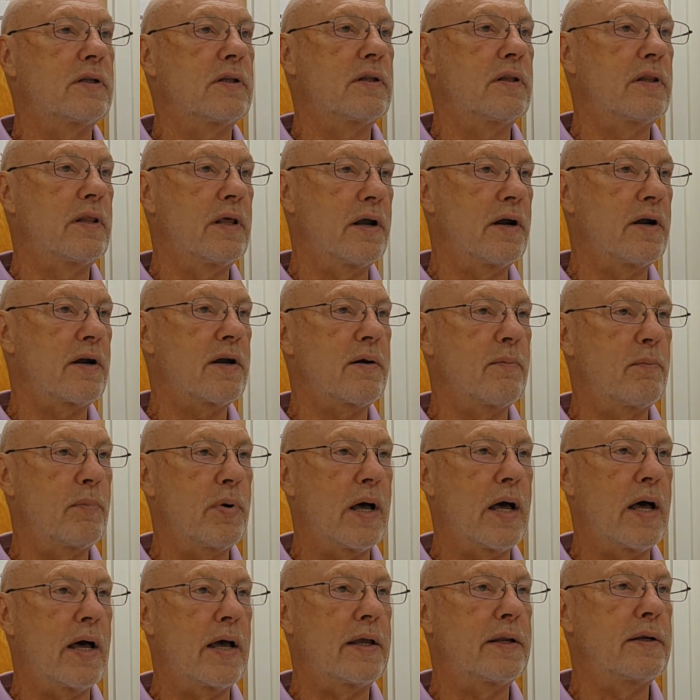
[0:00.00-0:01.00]
They're
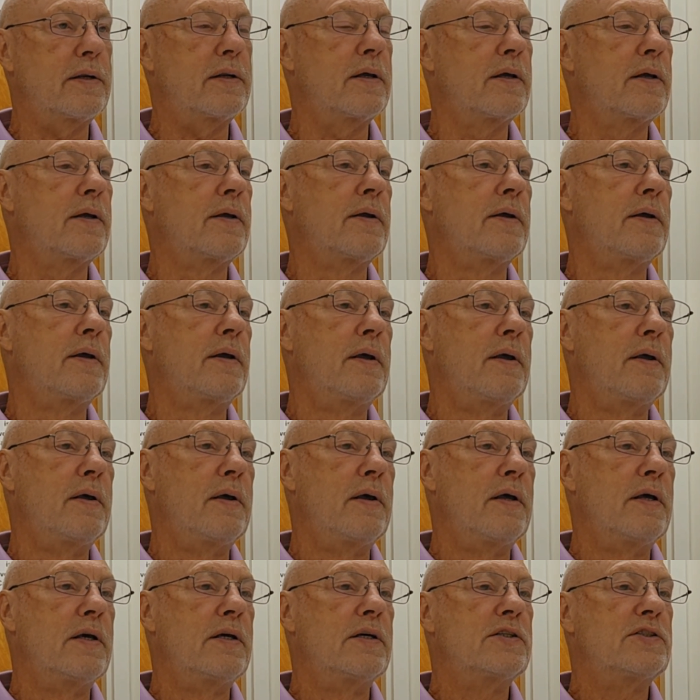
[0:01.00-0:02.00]
combined.
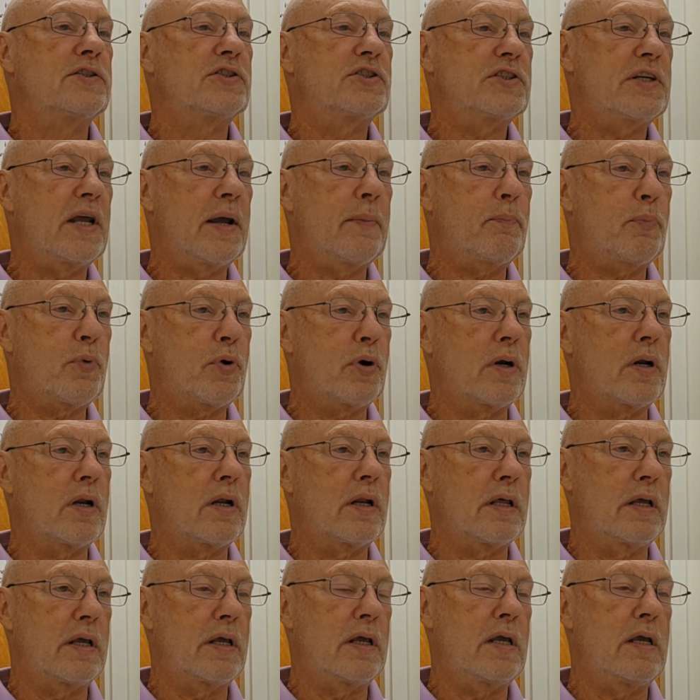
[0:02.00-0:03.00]

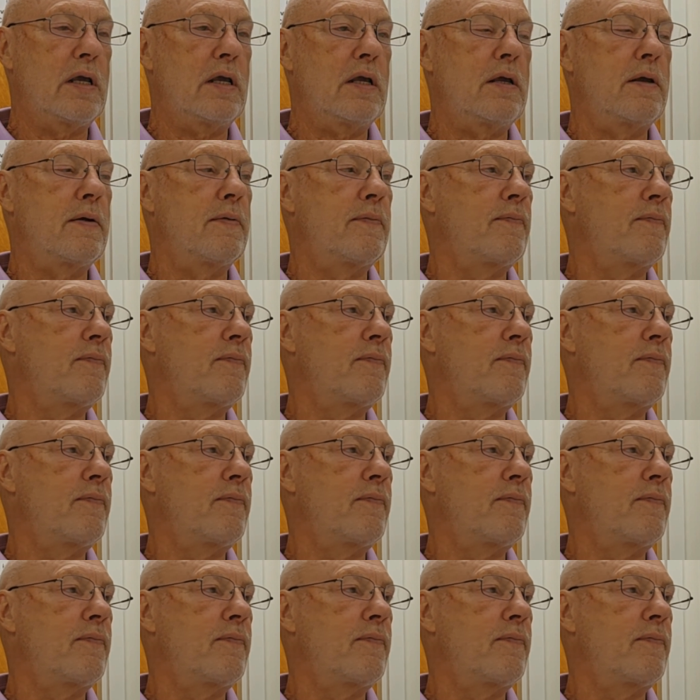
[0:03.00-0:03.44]
Separately,